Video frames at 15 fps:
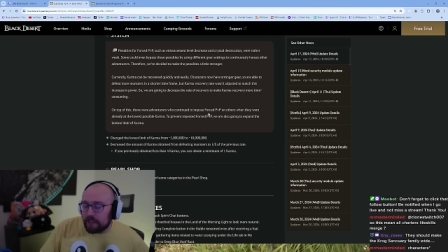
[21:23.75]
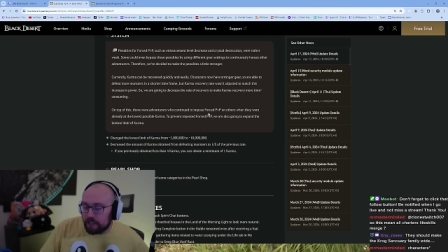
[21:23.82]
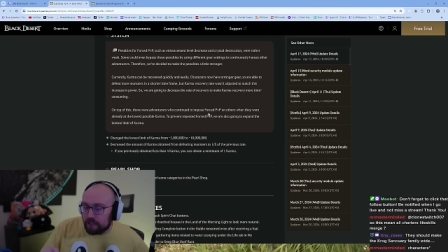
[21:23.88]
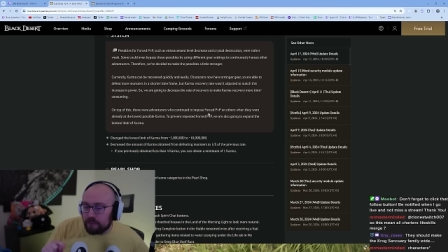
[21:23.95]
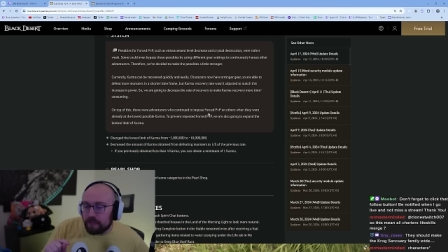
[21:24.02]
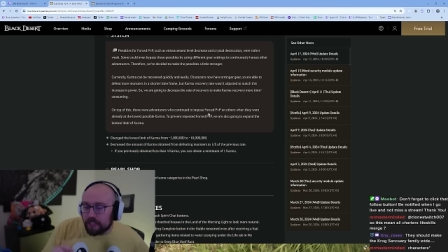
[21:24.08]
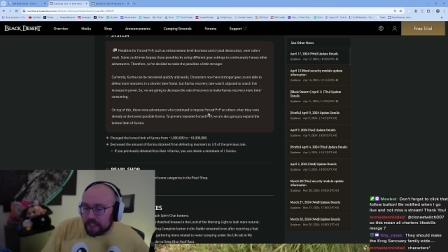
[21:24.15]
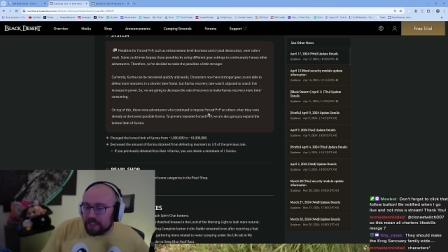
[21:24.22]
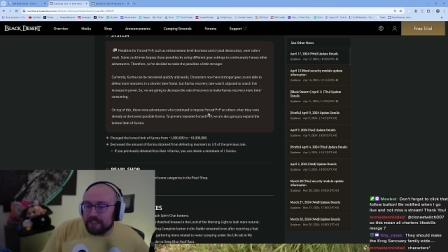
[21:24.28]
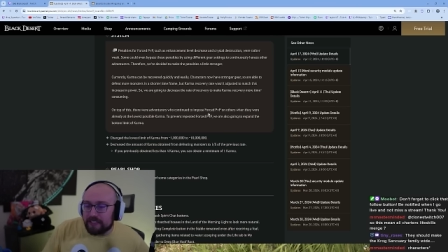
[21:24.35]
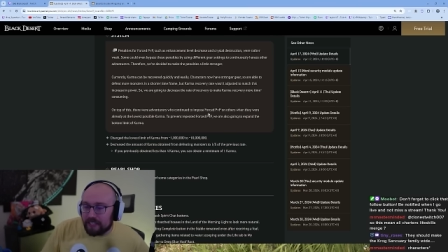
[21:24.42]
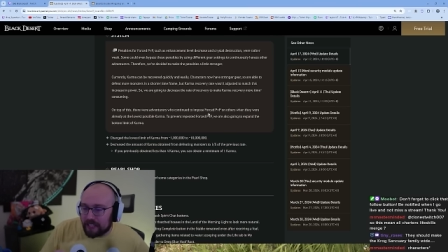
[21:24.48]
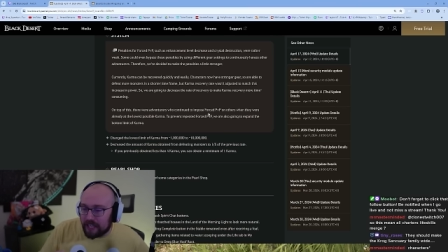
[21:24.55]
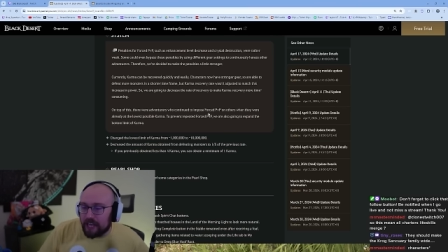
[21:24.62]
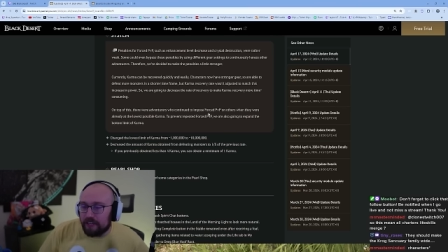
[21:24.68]
you need to
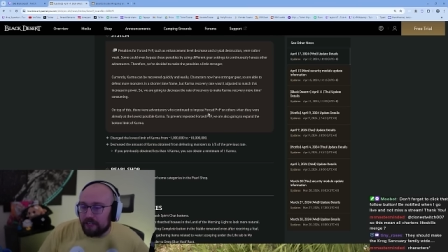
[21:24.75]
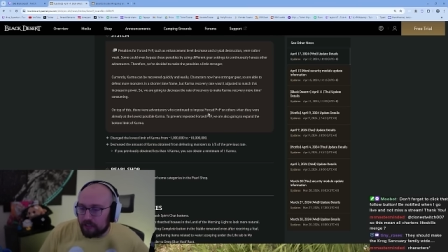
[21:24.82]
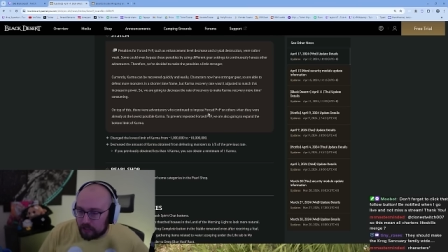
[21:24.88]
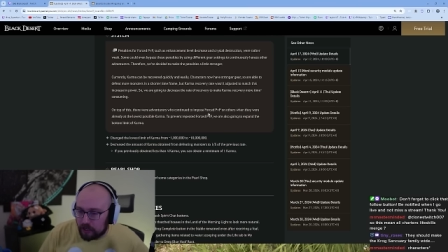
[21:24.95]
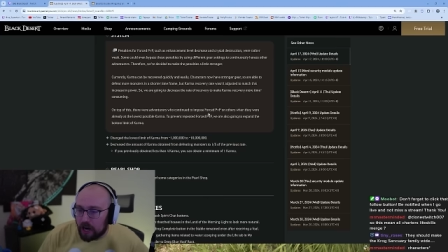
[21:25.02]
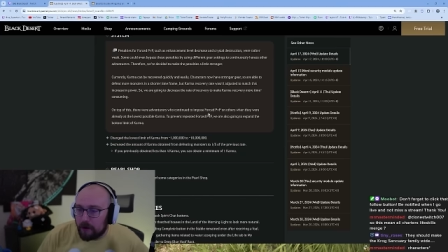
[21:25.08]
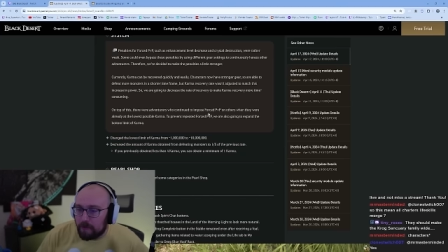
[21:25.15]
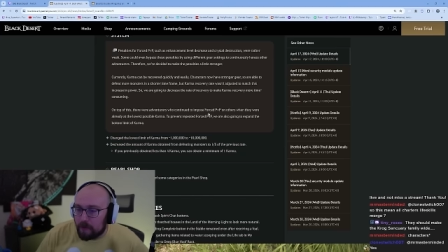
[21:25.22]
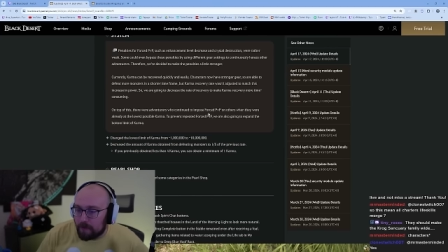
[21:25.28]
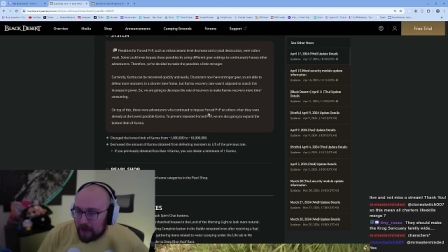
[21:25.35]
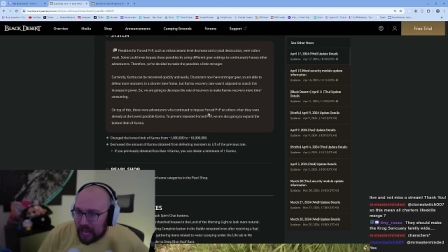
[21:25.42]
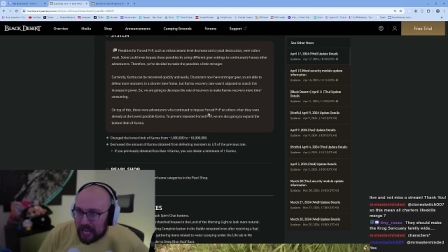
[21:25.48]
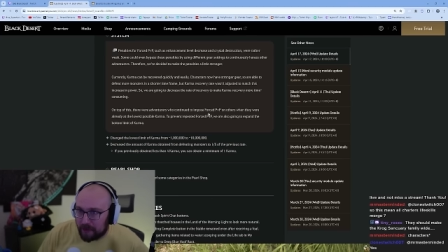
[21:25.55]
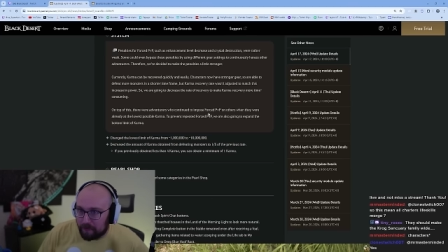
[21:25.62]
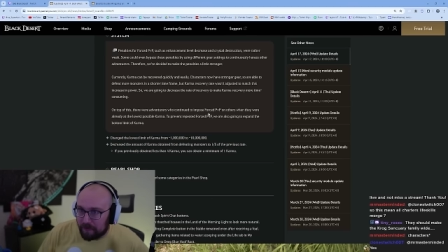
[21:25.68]
get your karma
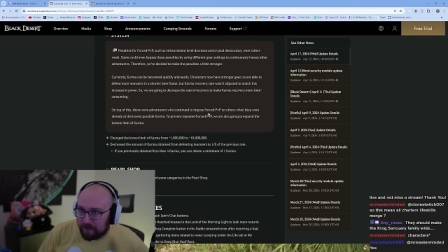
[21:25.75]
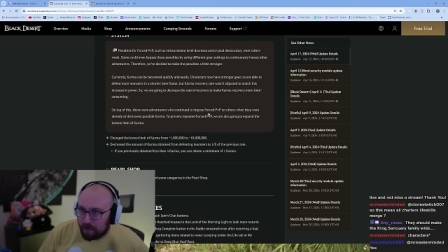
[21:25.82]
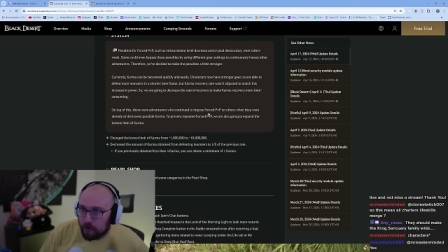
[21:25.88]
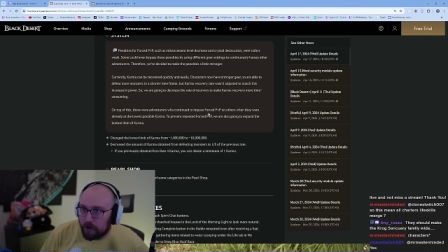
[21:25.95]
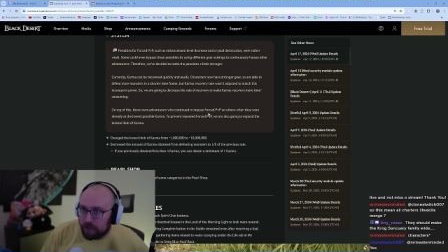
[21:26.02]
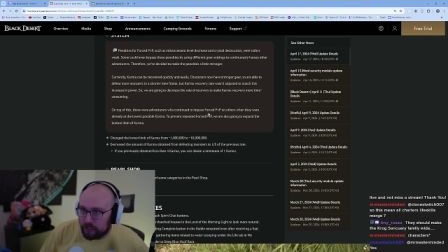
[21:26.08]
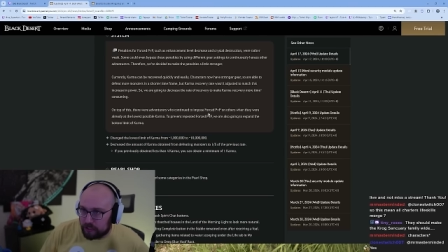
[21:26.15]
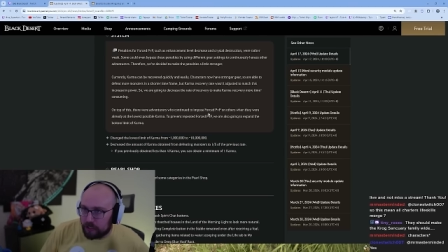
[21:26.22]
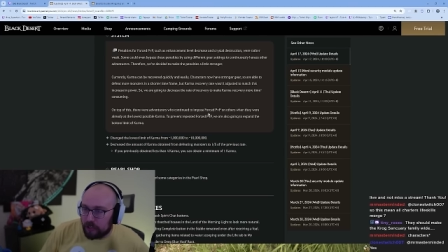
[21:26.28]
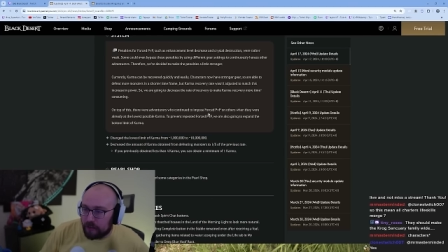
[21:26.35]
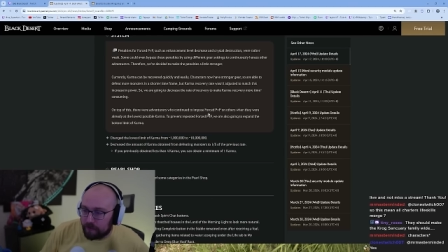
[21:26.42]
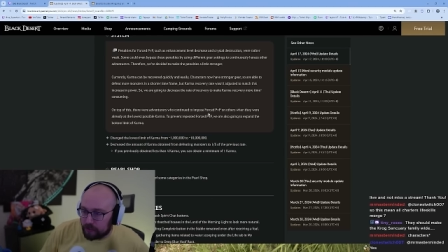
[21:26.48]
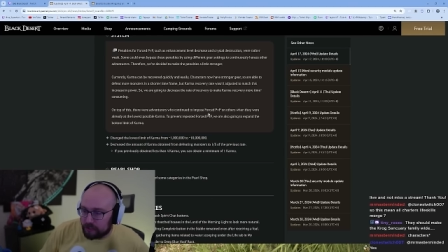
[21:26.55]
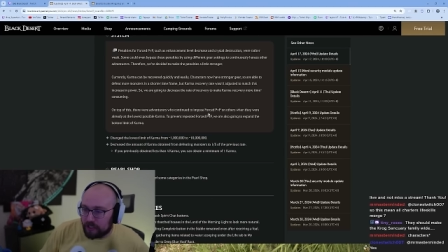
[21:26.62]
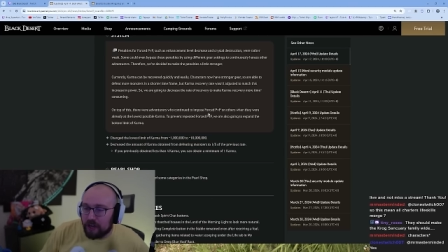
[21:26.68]
back before the
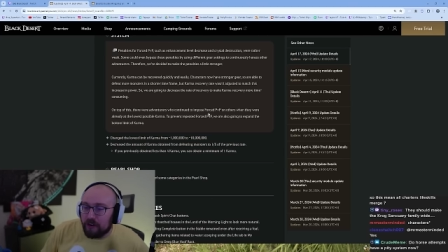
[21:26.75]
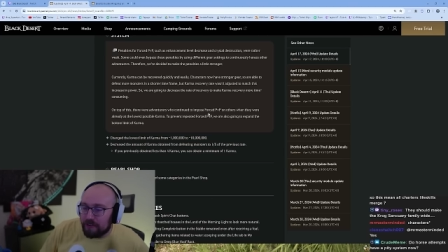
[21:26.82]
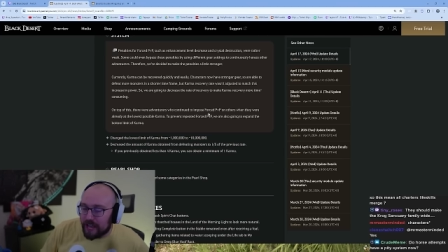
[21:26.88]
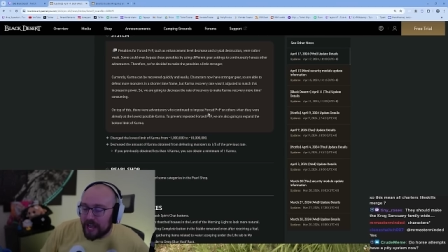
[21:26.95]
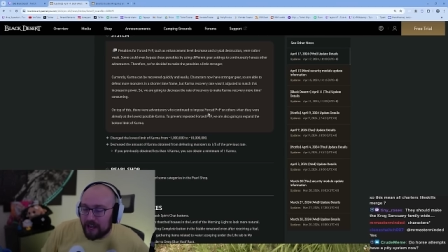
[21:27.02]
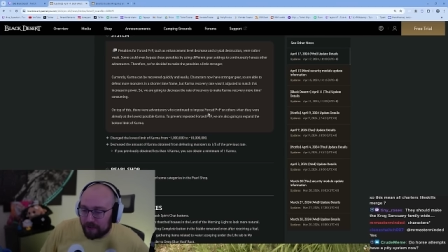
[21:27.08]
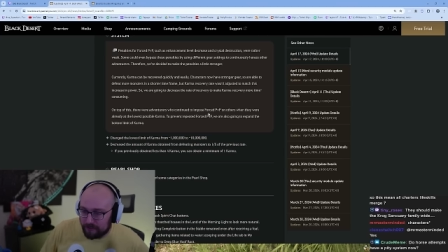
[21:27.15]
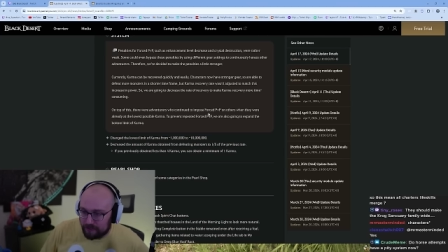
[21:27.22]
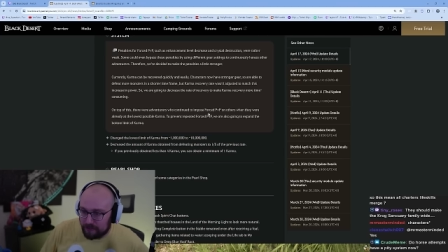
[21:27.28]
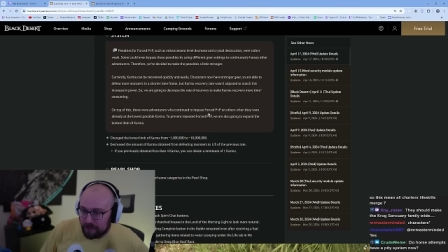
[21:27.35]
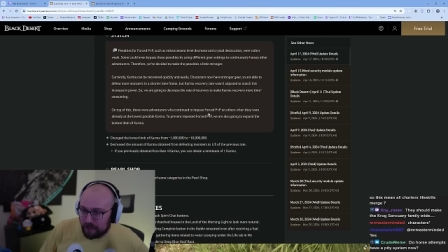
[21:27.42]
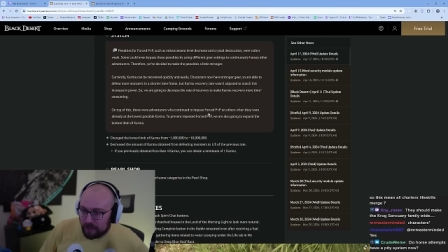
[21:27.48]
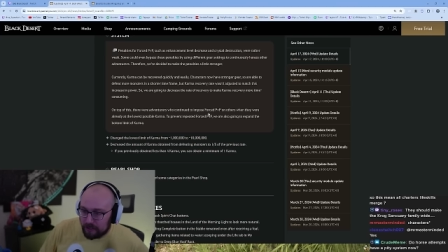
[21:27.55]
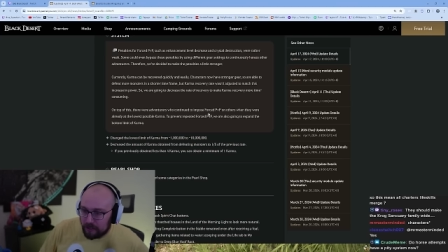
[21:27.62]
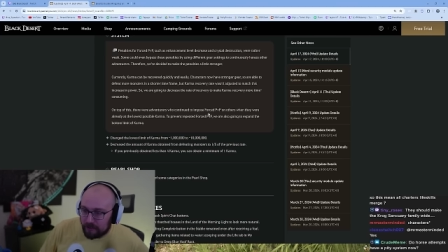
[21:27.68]
servers go down,
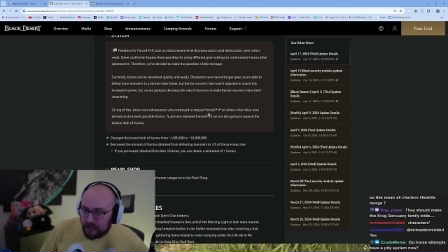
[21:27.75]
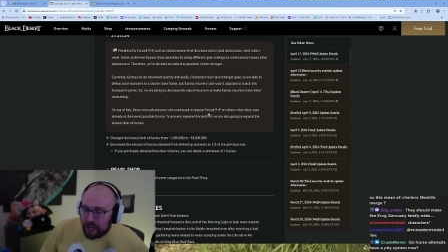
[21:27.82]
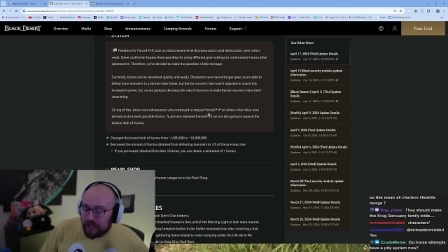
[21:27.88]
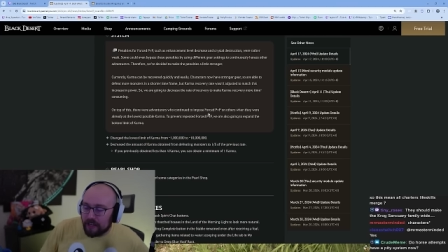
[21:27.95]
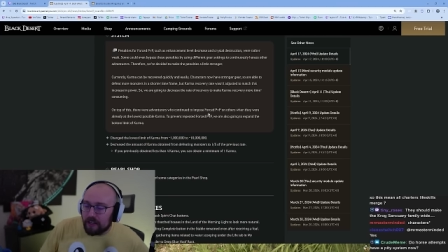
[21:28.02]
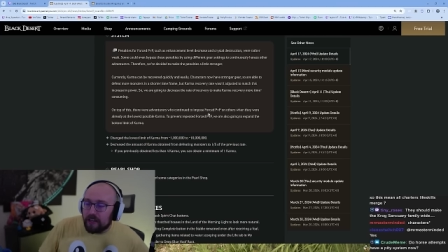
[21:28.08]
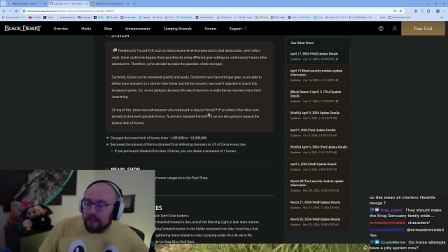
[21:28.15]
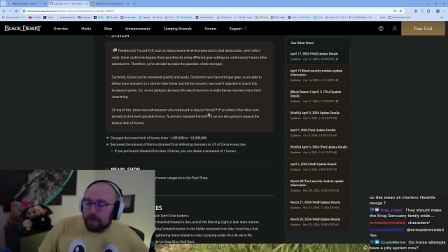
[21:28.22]
okay?